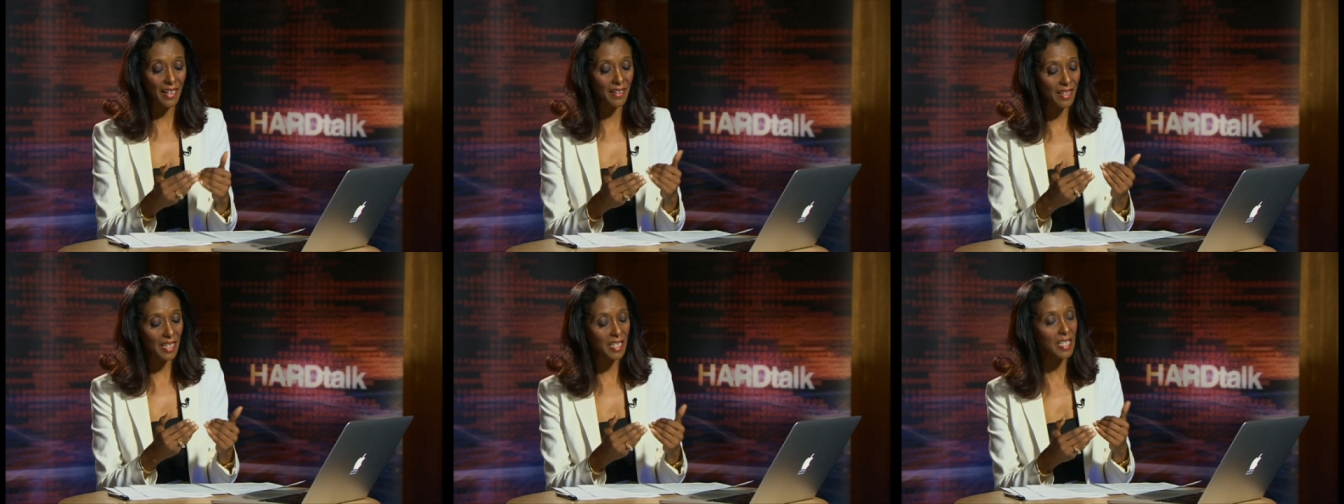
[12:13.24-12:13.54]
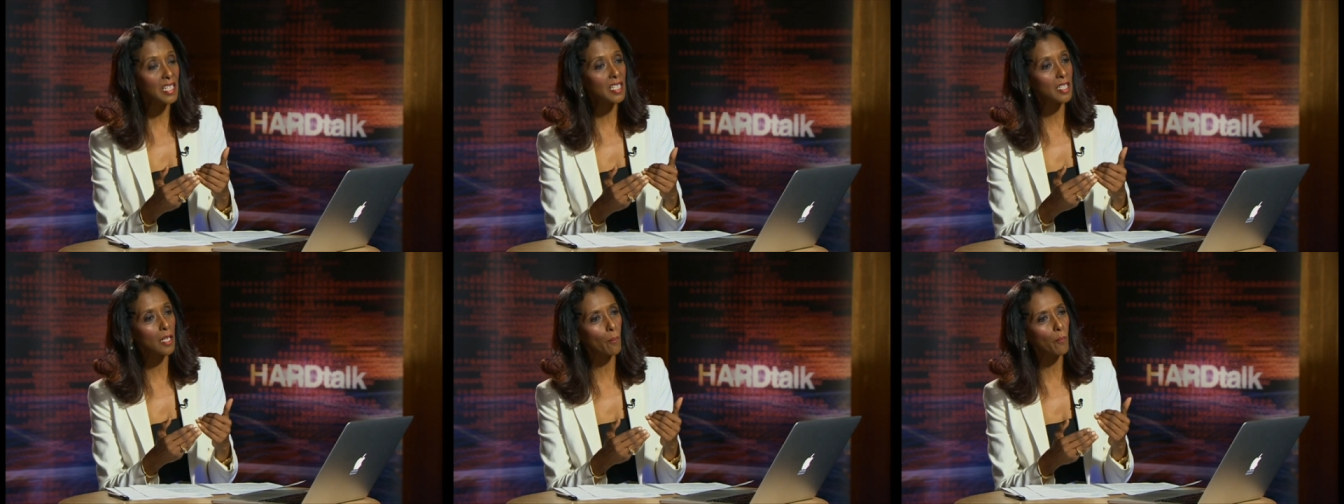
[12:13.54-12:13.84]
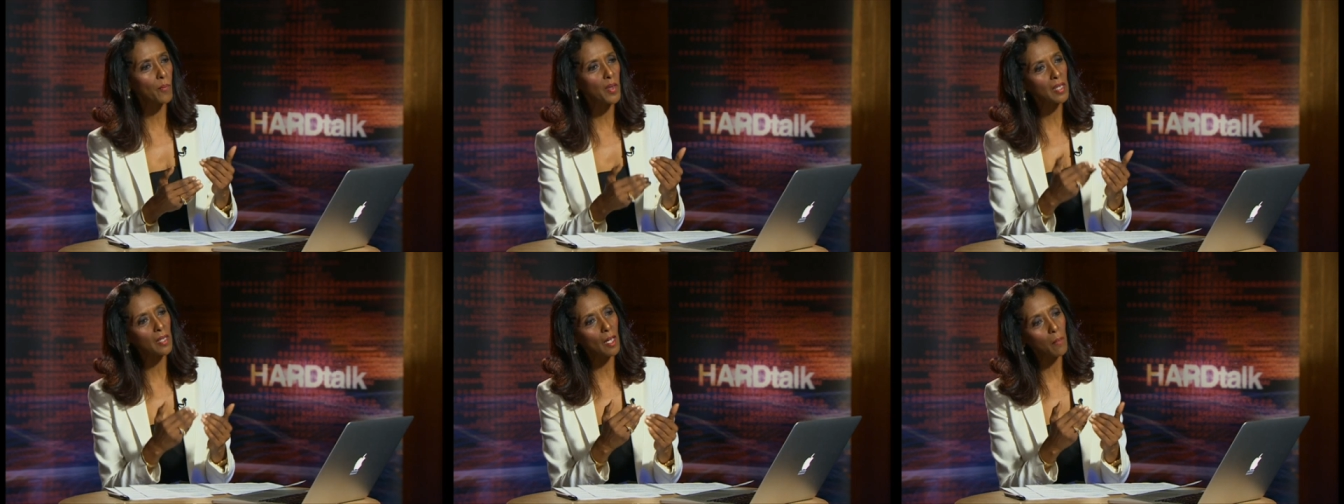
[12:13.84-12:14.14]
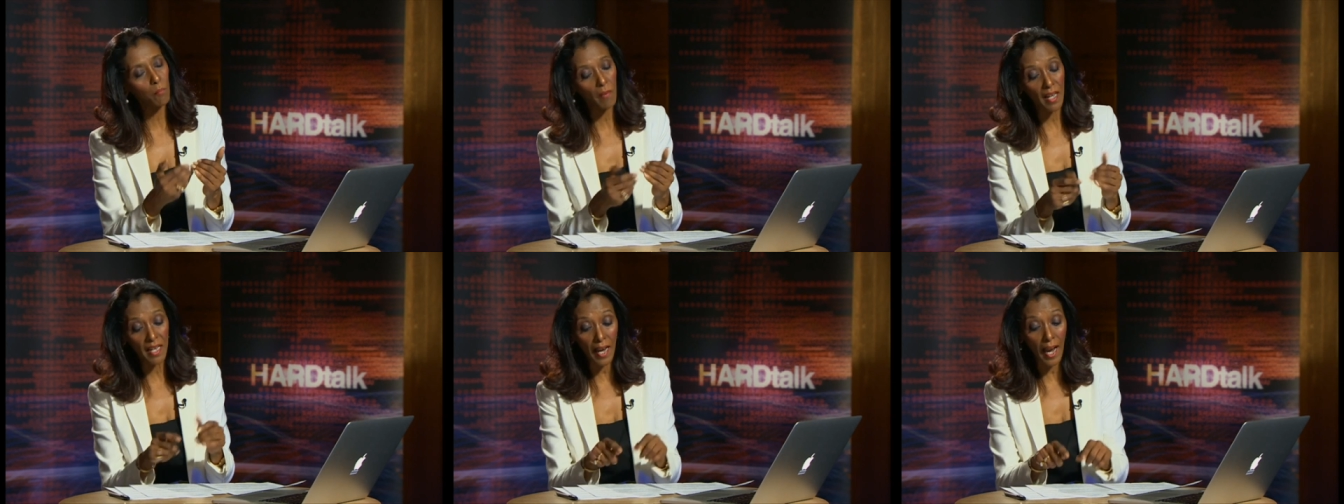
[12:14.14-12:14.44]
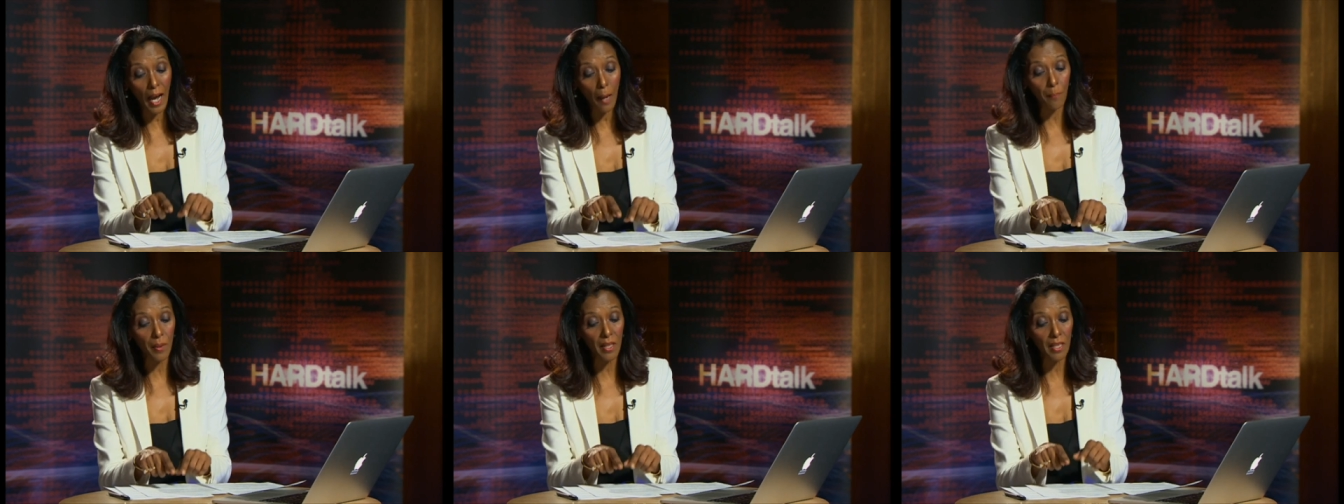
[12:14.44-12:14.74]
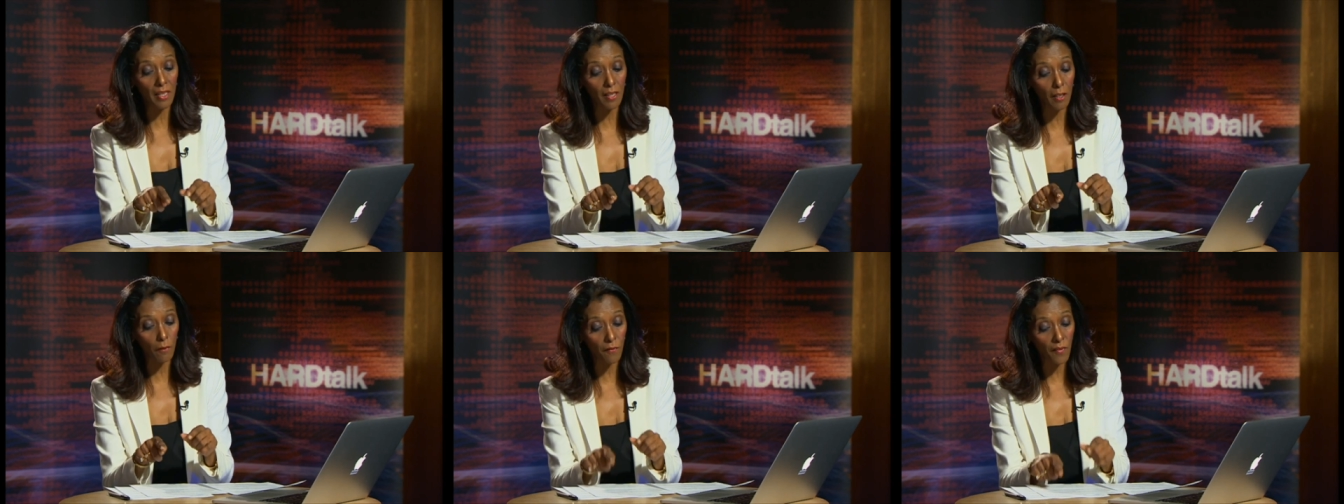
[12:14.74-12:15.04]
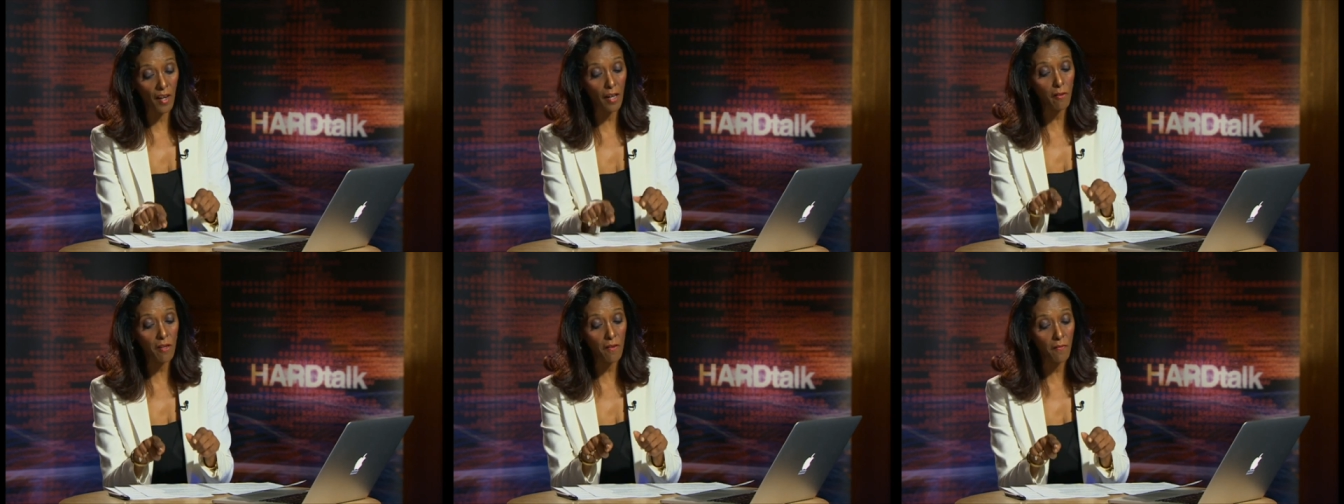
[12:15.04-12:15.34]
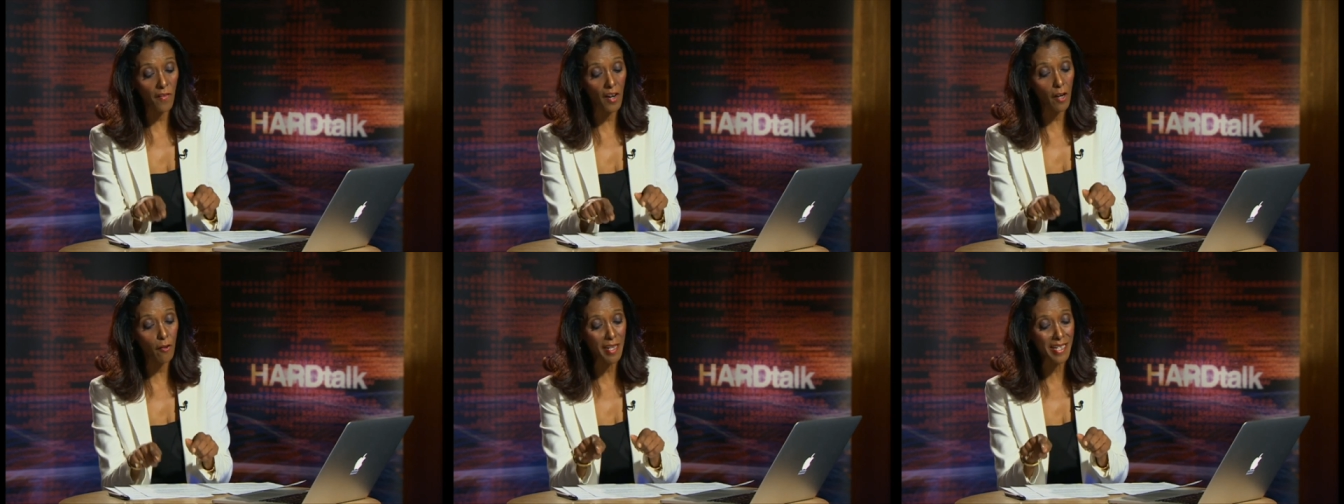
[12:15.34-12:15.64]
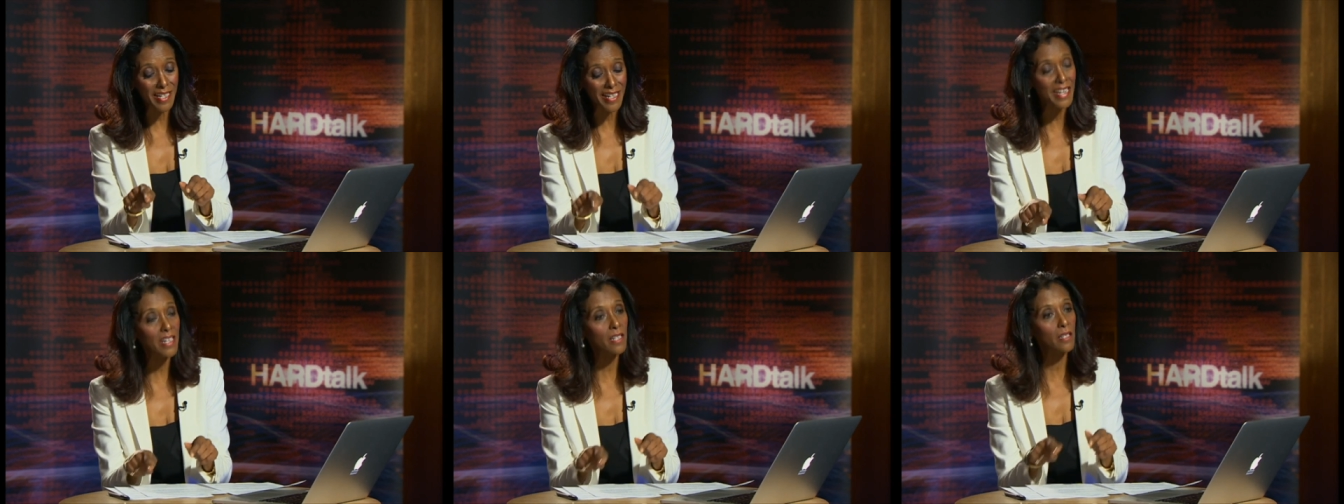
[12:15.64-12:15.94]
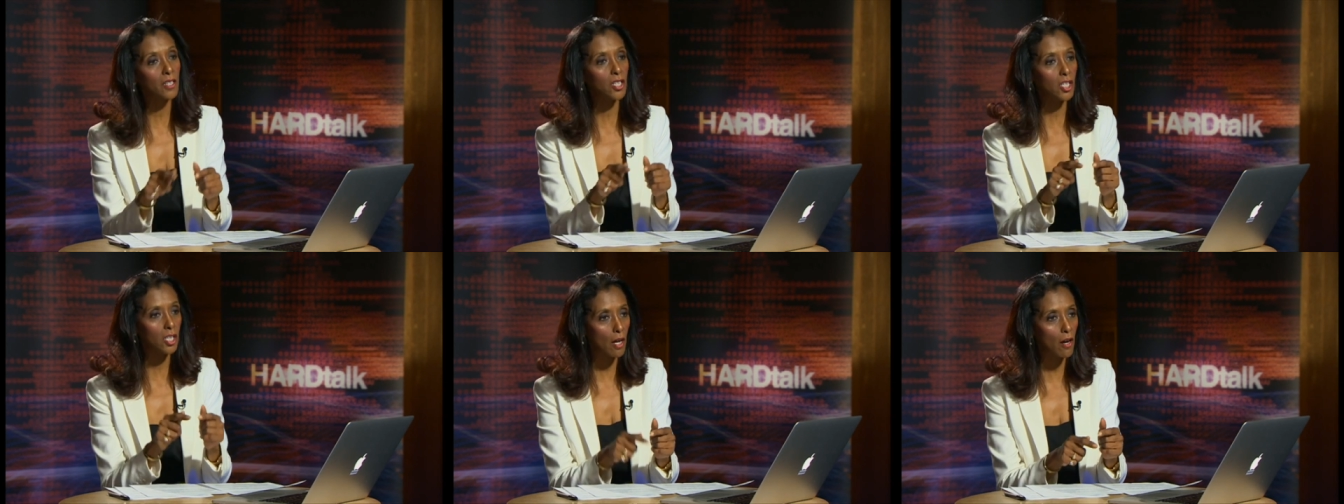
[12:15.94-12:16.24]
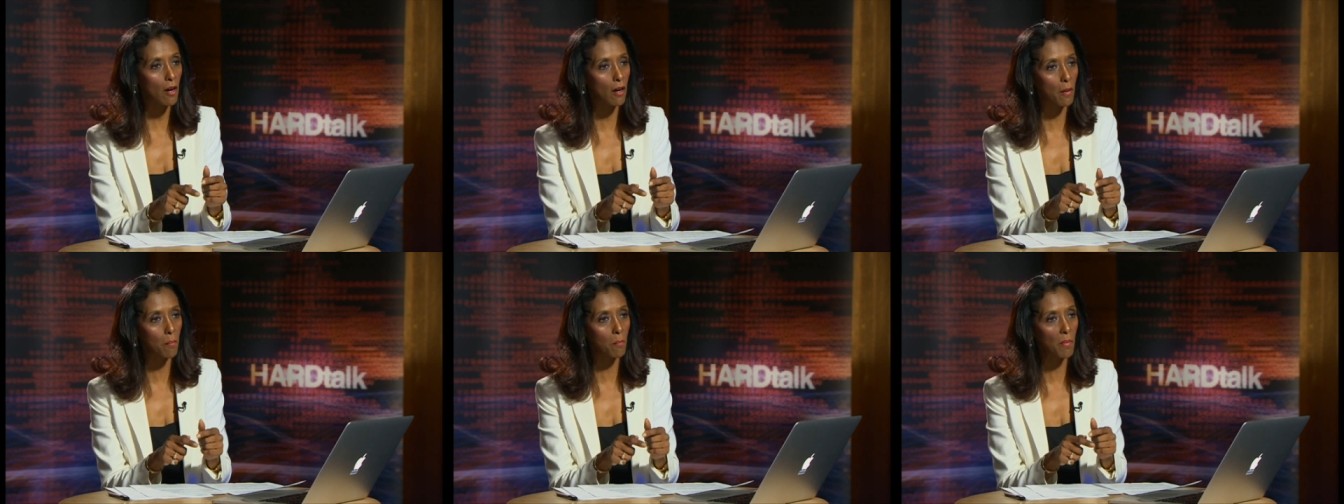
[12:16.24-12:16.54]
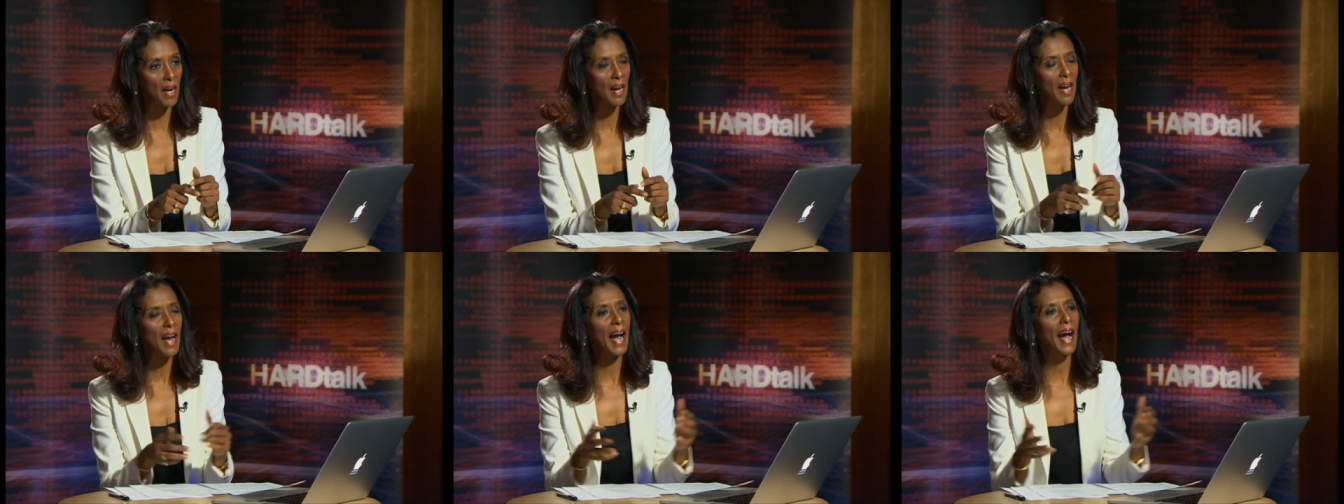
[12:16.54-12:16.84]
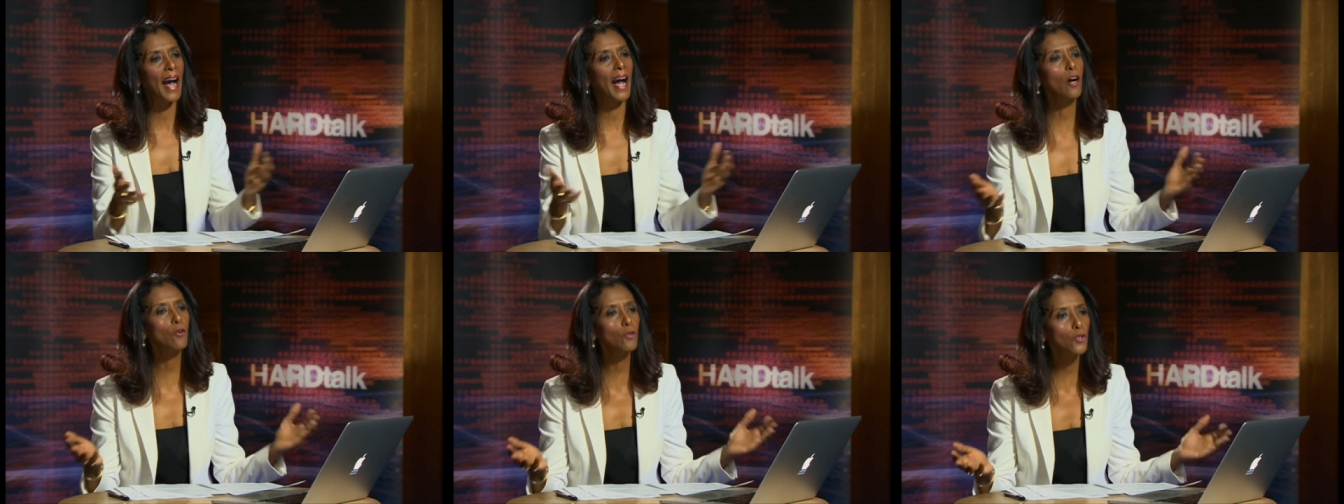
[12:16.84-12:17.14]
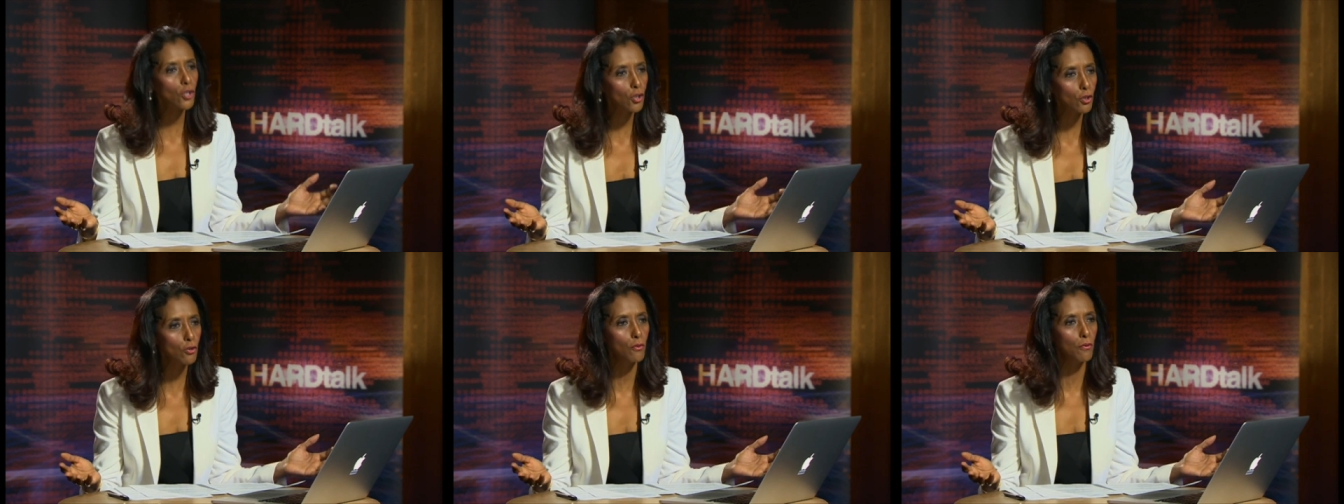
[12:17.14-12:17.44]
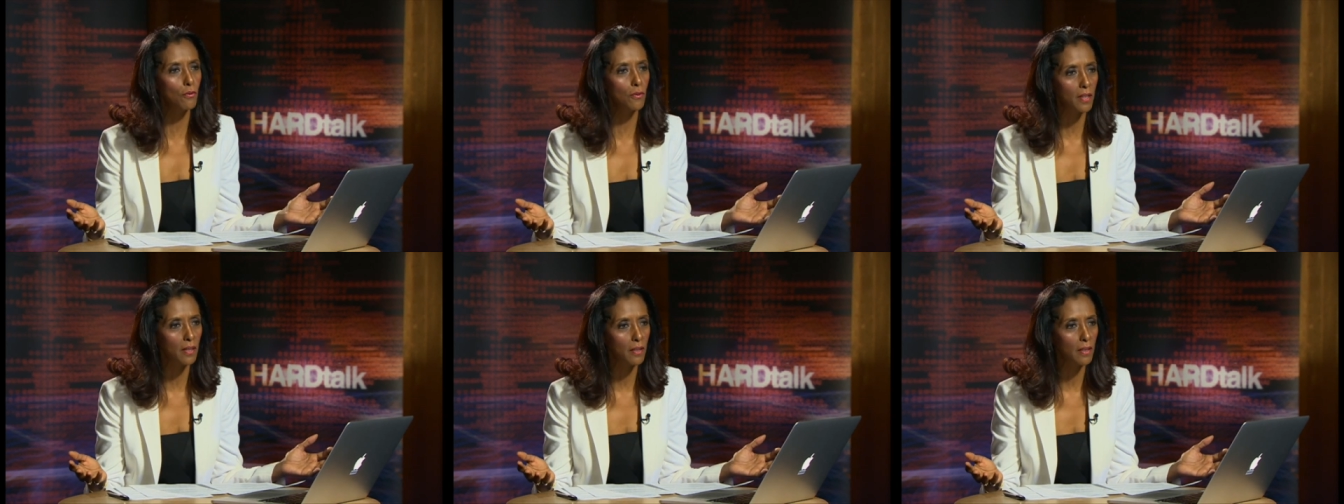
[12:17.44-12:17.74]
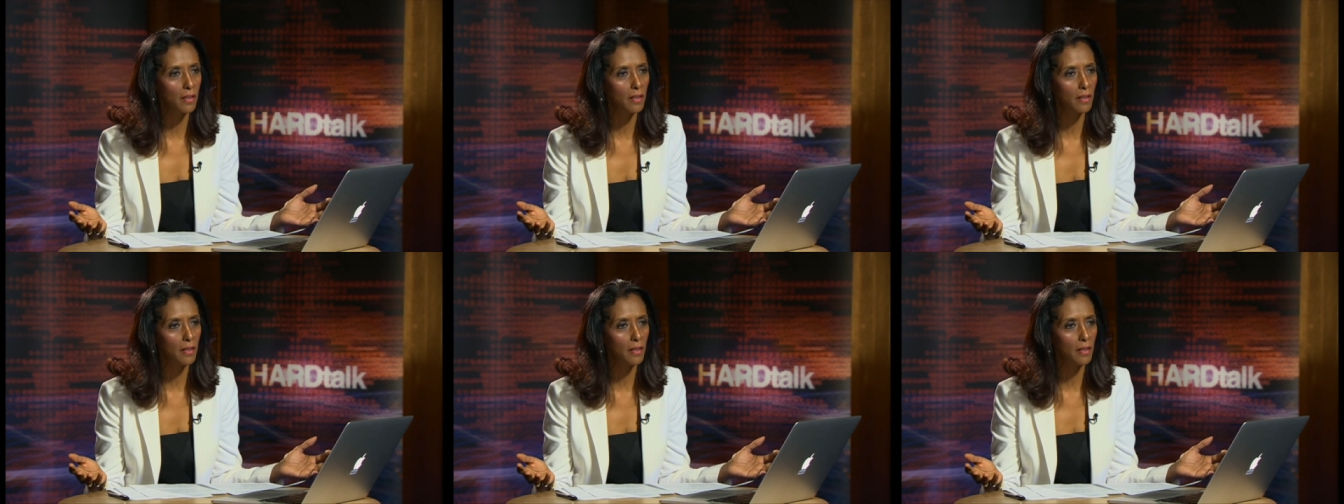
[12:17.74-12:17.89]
that this is something that may happen in the very, very near term. How soon?